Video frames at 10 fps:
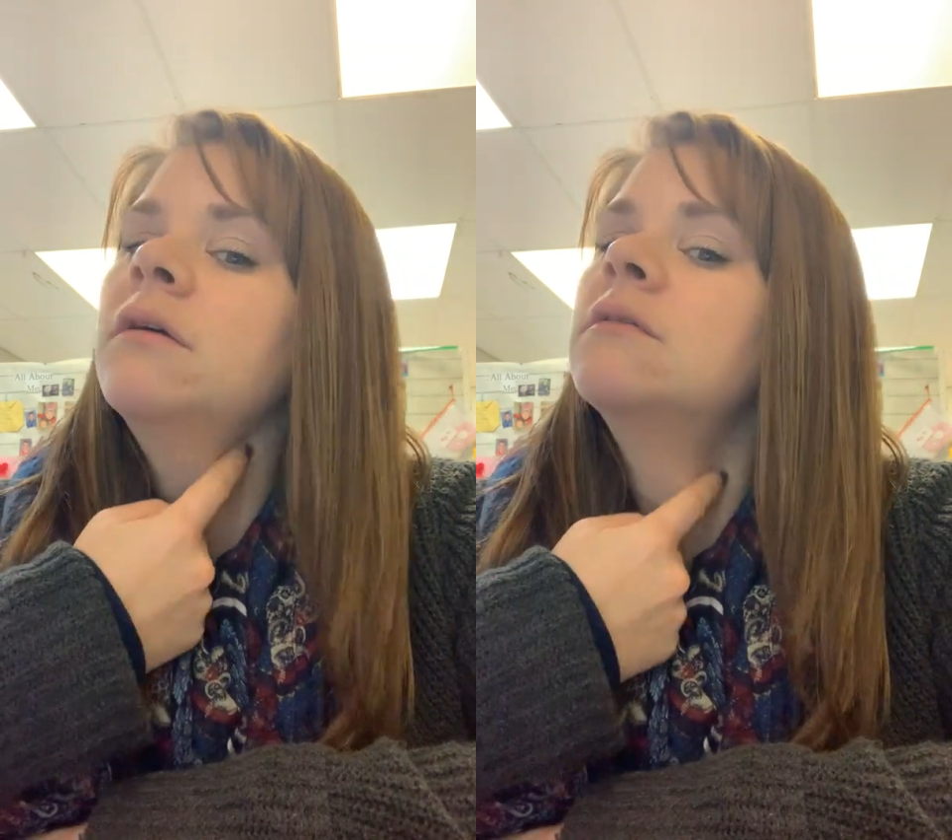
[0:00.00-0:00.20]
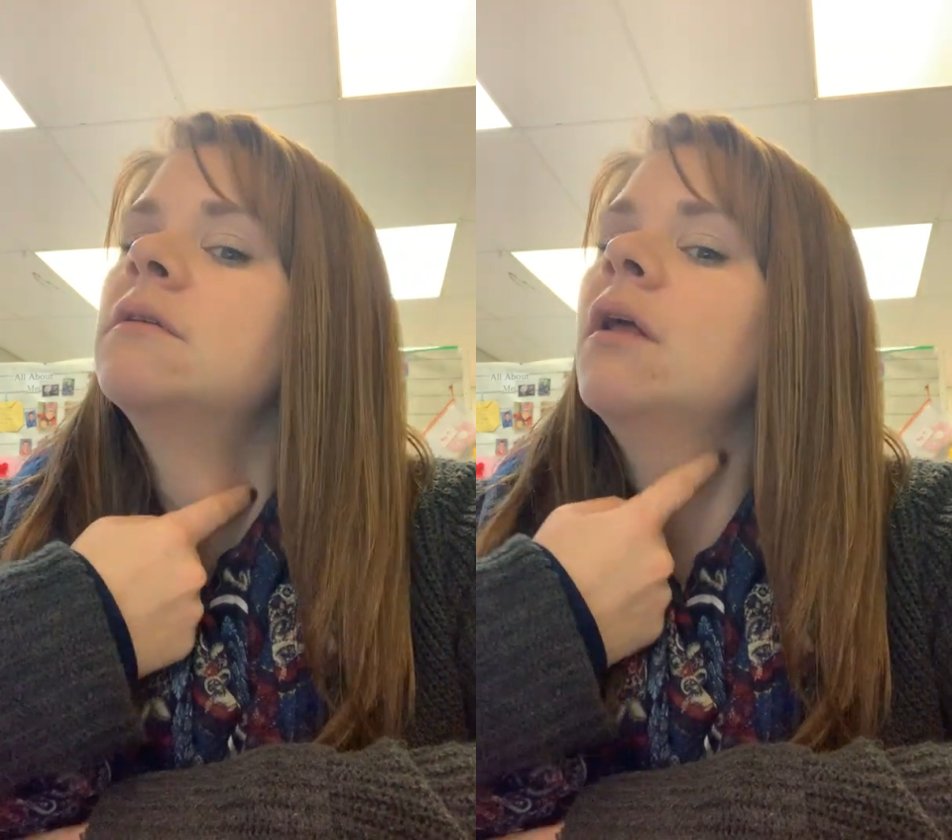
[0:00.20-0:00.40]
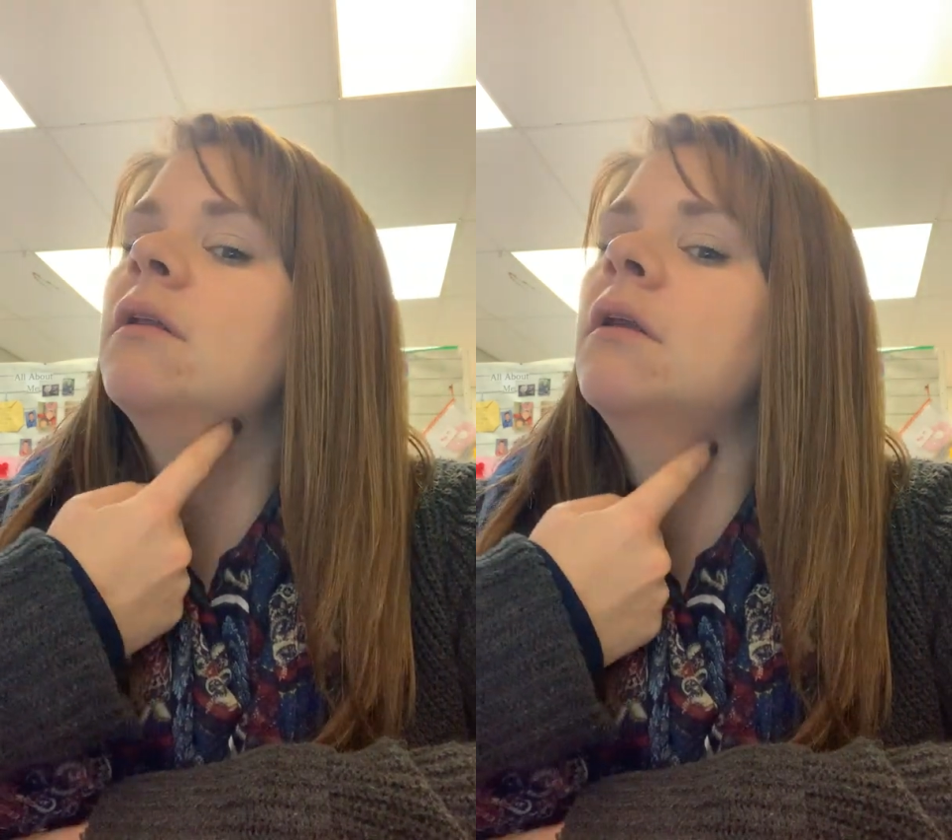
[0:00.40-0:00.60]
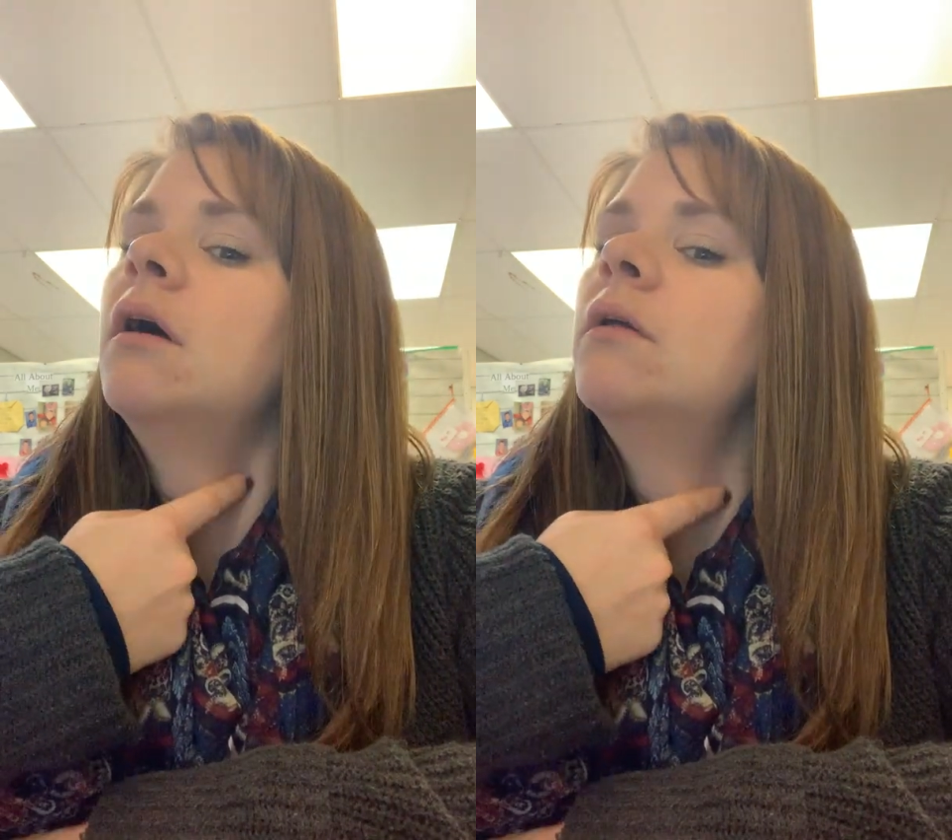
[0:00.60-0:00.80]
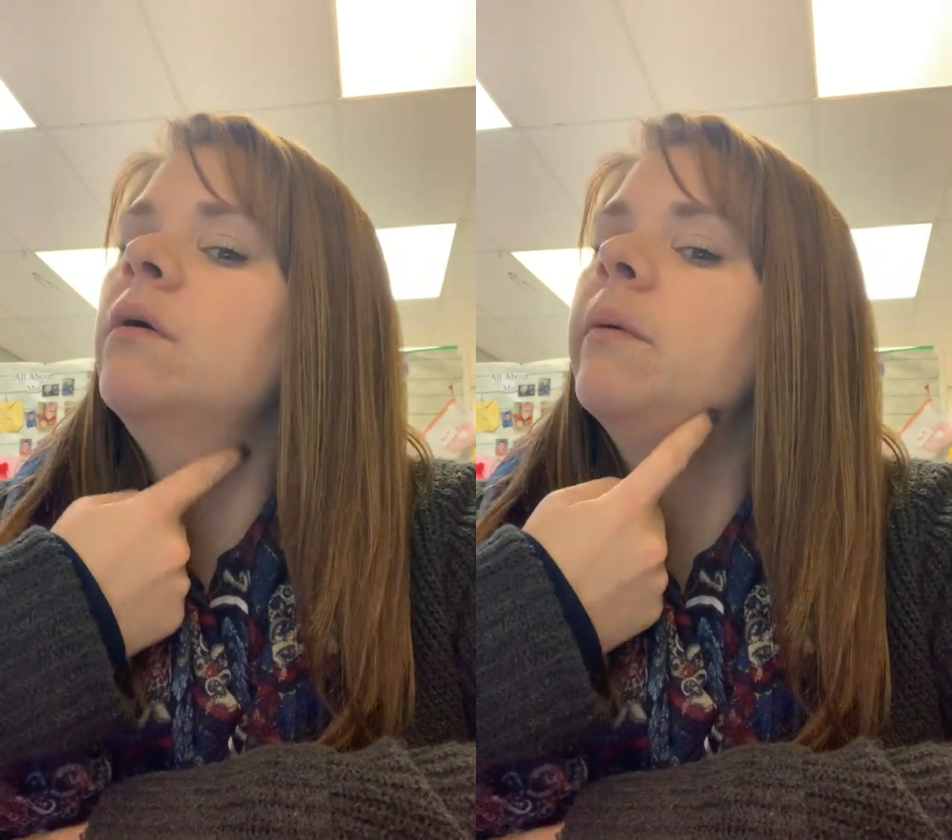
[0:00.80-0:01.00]
is connected
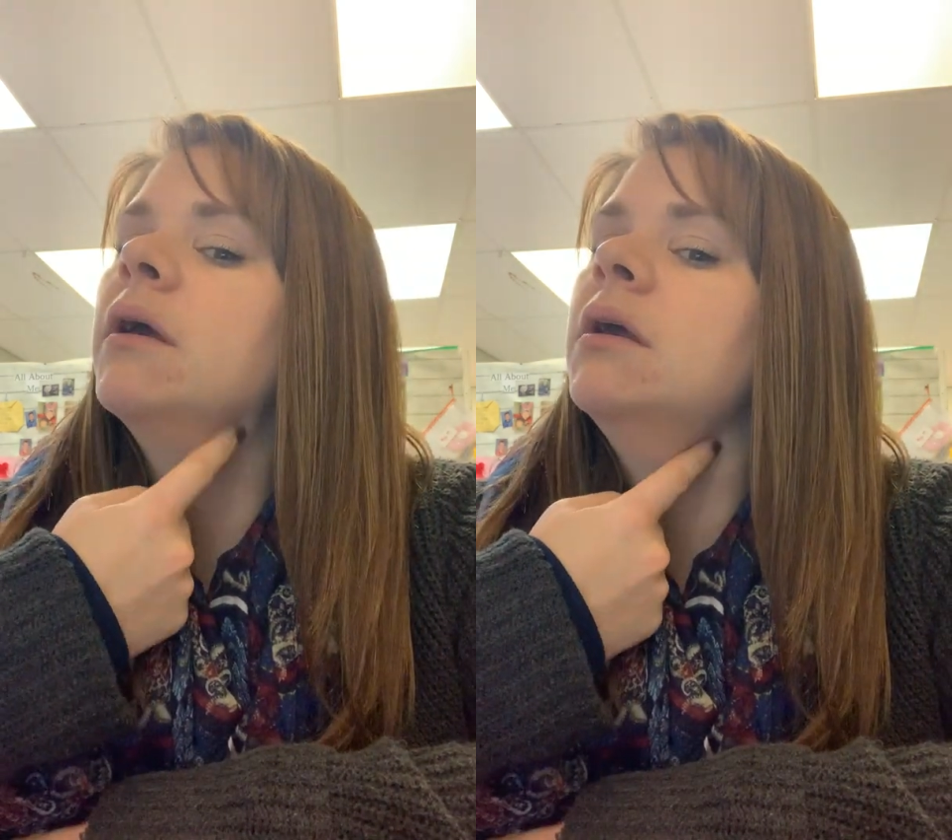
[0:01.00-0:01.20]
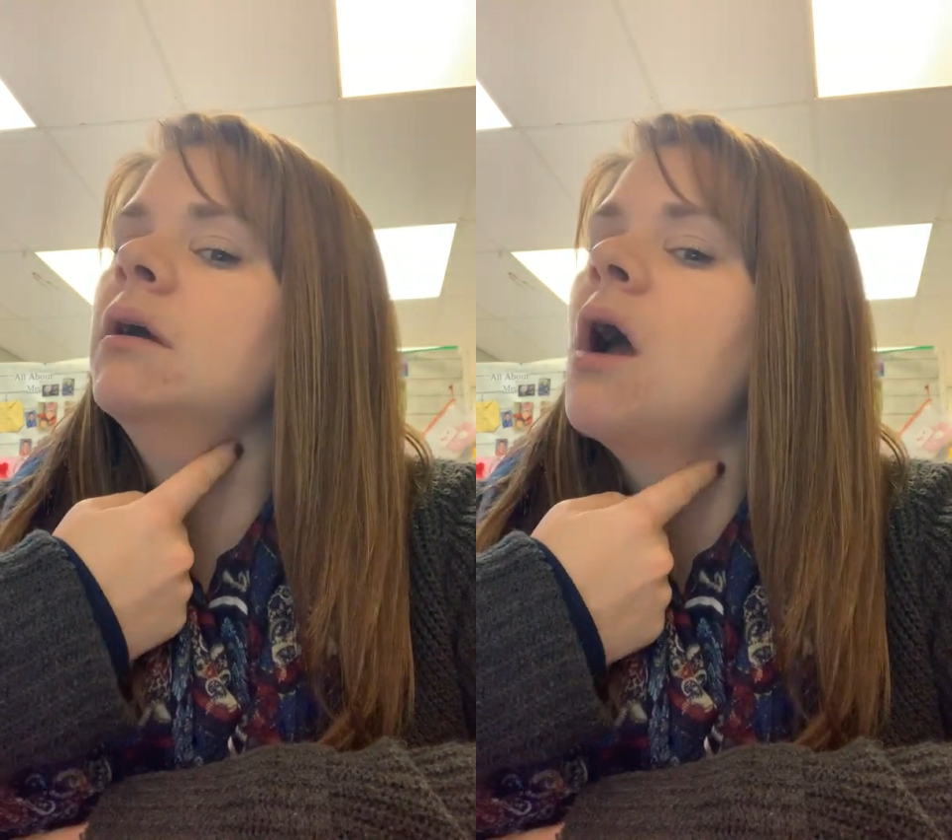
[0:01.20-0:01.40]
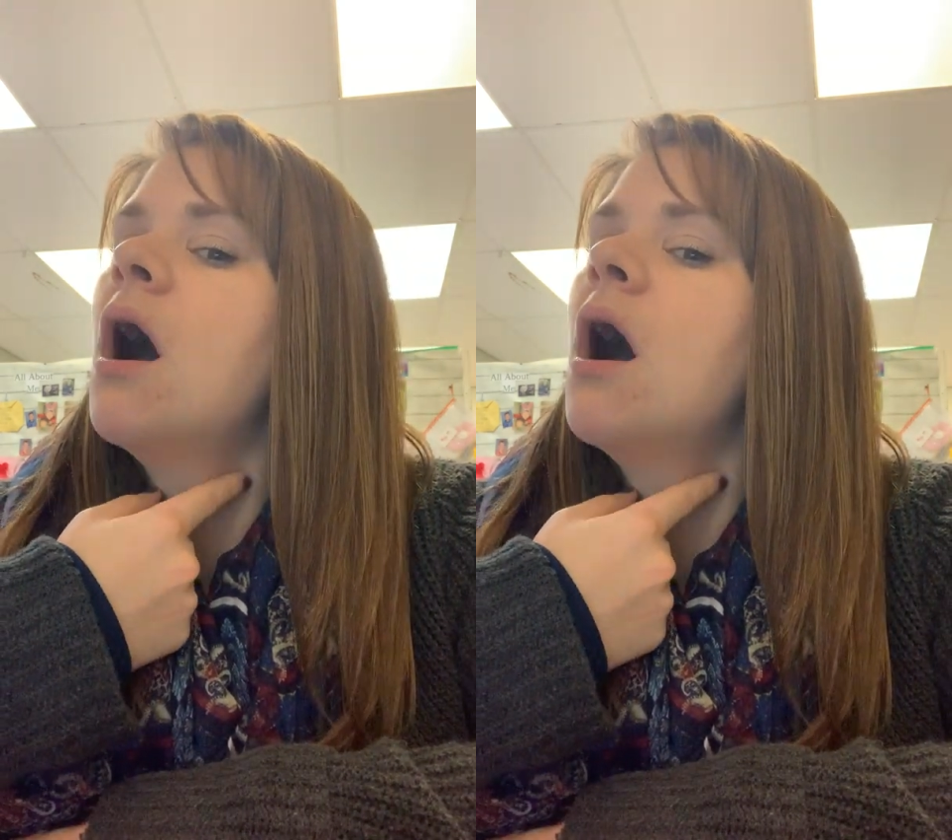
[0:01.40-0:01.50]
all the way back here.